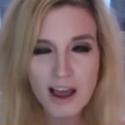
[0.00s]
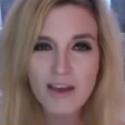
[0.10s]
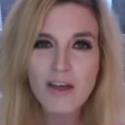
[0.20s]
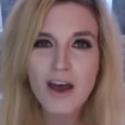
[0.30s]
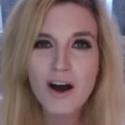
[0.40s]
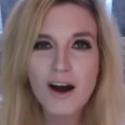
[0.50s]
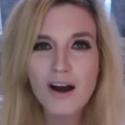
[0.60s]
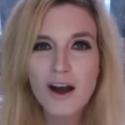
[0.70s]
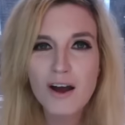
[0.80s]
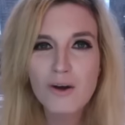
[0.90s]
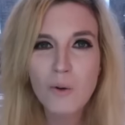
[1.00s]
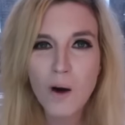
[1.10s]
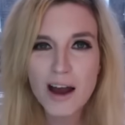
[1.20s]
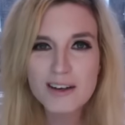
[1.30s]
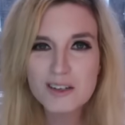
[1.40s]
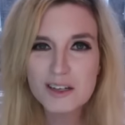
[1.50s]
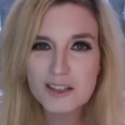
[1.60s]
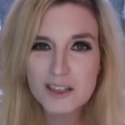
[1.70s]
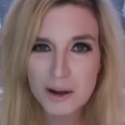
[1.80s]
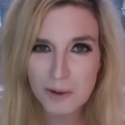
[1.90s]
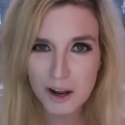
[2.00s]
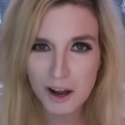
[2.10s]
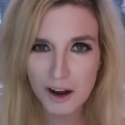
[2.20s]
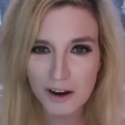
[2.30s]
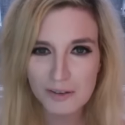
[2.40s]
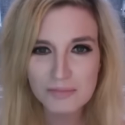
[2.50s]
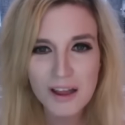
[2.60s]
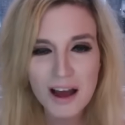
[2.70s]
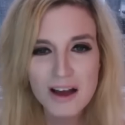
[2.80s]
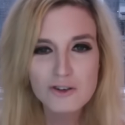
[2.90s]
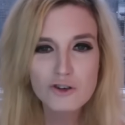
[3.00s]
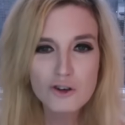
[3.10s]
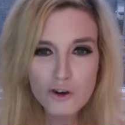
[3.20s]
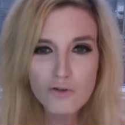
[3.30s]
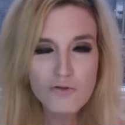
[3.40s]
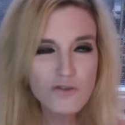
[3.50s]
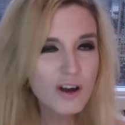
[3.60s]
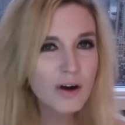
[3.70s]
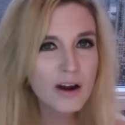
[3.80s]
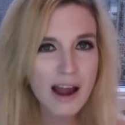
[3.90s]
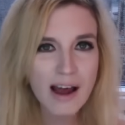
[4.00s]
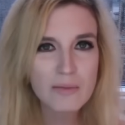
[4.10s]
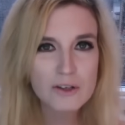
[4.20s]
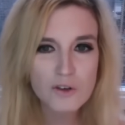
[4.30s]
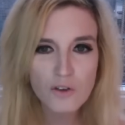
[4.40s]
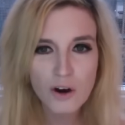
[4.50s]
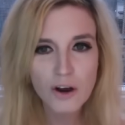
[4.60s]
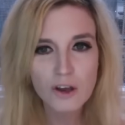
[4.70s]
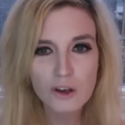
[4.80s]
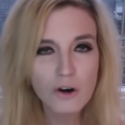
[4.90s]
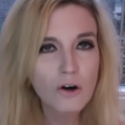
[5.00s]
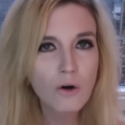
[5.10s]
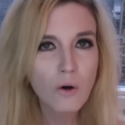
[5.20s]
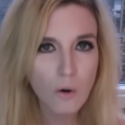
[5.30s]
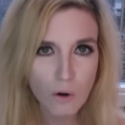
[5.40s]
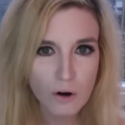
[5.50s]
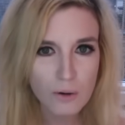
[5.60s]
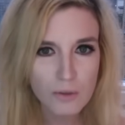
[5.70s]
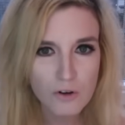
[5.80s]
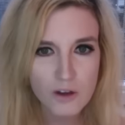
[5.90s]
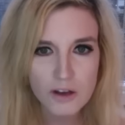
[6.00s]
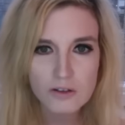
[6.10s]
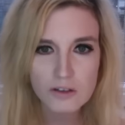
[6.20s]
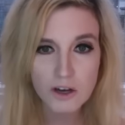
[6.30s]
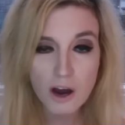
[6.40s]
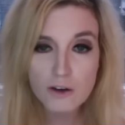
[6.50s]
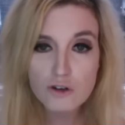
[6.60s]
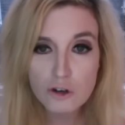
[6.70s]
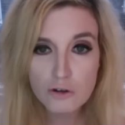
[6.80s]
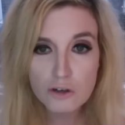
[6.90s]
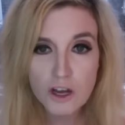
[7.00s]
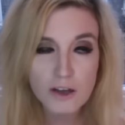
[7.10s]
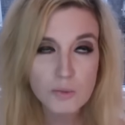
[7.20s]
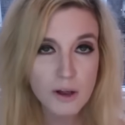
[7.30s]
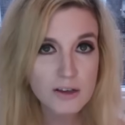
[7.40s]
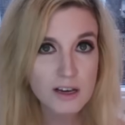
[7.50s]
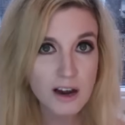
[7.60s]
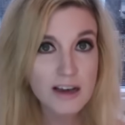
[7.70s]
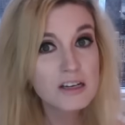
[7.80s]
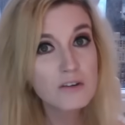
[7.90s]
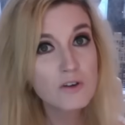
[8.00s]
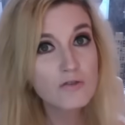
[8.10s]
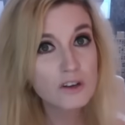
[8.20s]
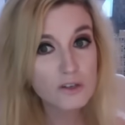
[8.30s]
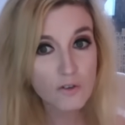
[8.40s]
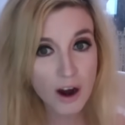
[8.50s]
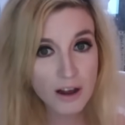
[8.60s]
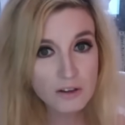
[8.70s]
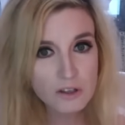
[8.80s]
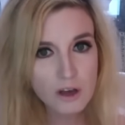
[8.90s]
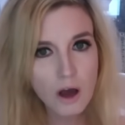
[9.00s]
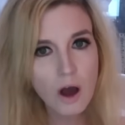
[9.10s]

and they are quite similar. Two very atmospheric Euro horror movies. The Nun two takes place in nineteen fifties France,